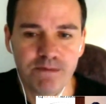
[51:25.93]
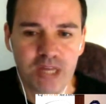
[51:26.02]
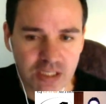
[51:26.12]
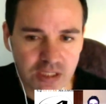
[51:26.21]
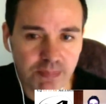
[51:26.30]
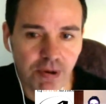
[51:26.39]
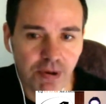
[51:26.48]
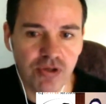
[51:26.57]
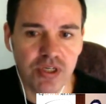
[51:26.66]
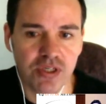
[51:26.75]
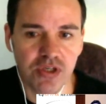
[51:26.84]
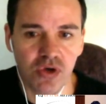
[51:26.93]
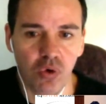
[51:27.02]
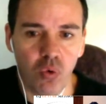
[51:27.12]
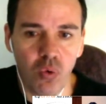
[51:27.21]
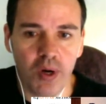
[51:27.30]
That's the process.
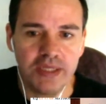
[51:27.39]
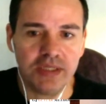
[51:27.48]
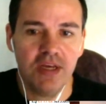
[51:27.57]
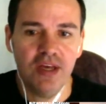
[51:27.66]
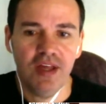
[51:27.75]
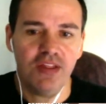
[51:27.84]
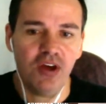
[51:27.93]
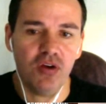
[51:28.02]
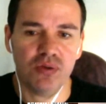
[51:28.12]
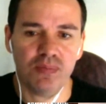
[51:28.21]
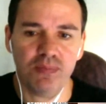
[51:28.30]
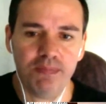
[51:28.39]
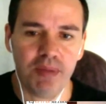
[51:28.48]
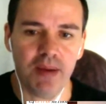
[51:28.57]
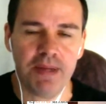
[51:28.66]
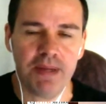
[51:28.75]
There's always those
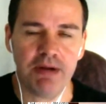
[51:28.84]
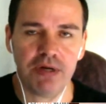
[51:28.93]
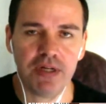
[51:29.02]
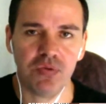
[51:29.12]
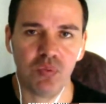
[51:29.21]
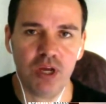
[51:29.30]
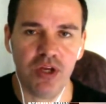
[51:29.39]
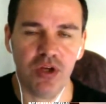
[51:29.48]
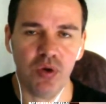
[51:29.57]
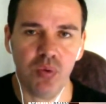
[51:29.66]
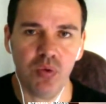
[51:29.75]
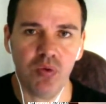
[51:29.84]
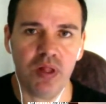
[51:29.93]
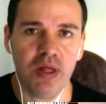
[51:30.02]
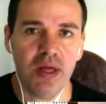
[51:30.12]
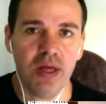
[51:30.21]
periods where you will
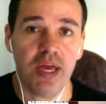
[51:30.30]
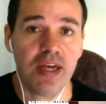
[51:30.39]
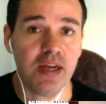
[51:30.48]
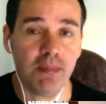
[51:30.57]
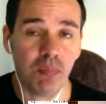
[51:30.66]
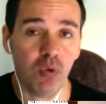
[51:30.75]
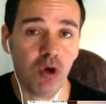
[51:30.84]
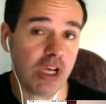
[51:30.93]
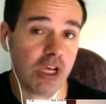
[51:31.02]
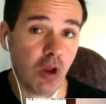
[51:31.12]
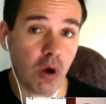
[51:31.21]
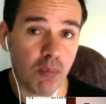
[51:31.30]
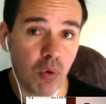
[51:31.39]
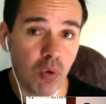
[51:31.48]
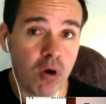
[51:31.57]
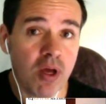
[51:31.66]
end up working a lot
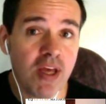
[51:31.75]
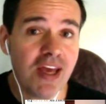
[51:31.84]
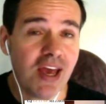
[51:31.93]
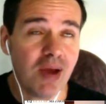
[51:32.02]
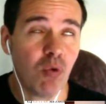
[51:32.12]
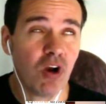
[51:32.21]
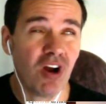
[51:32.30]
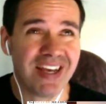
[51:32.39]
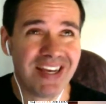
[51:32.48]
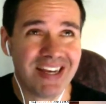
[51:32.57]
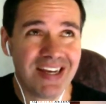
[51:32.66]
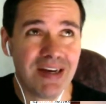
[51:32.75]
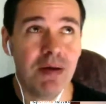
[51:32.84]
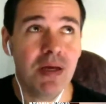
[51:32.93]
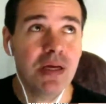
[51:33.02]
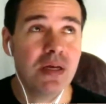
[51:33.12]
more. And when I hear,
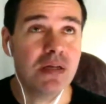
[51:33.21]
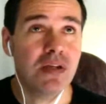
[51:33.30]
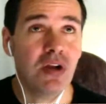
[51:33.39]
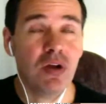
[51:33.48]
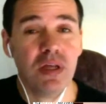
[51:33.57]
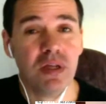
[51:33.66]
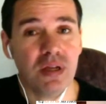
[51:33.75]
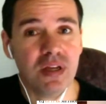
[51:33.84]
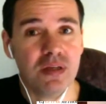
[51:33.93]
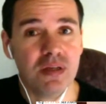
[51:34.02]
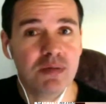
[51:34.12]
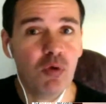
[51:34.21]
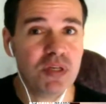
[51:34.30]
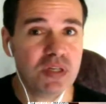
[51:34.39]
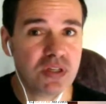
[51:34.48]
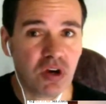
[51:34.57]
small
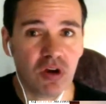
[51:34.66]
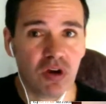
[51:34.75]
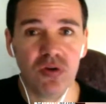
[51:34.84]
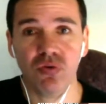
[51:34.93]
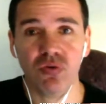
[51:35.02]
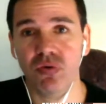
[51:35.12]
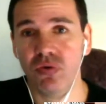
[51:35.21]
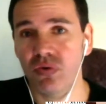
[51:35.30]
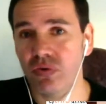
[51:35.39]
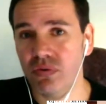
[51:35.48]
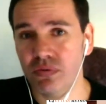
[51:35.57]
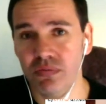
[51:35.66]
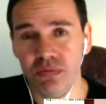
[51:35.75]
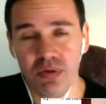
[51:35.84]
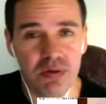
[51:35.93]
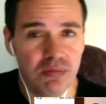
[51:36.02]
business owners or
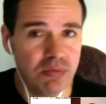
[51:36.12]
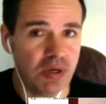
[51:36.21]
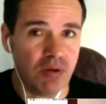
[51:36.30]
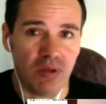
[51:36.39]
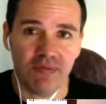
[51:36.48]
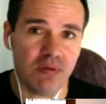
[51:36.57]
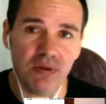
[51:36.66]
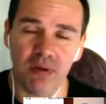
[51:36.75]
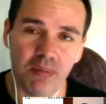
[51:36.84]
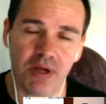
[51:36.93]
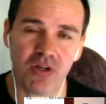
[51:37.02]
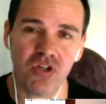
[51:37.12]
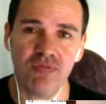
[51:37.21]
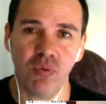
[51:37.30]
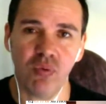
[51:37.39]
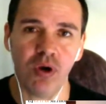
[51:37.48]
even
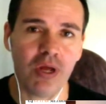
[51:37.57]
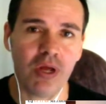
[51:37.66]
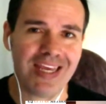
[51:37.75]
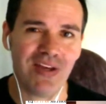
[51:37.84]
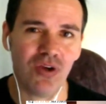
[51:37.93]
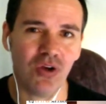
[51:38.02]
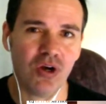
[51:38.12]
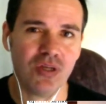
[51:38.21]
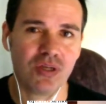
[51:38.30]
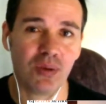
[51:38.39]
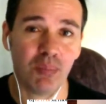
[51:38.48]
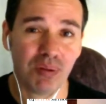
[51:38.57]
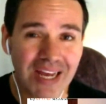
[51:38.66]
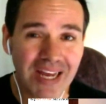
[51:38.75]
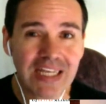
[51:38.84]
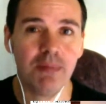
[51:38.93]
amongst G4, when I hear you guys
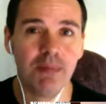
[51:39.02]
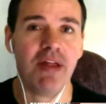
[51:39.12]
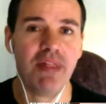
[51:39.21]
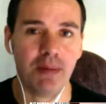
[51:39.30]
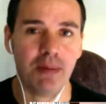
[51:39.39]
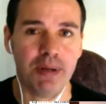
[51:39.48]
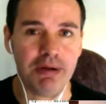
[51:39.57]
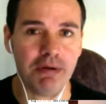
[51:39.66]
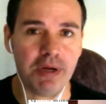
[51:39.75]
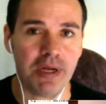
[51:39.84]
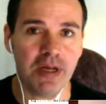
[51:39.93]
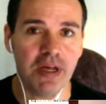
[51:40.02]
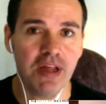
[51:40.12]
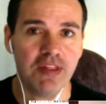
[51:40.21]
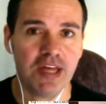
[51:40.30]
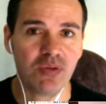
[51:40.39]
complaining about that period,
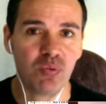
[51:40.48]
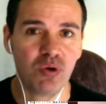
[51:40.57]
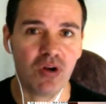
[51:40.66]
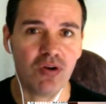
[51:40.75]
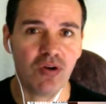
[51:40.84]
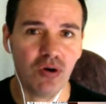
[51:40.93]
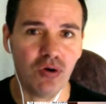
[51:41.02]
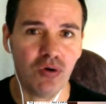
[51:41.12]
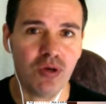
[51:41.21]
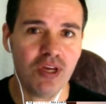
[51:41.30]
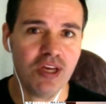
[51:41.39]
that's when I know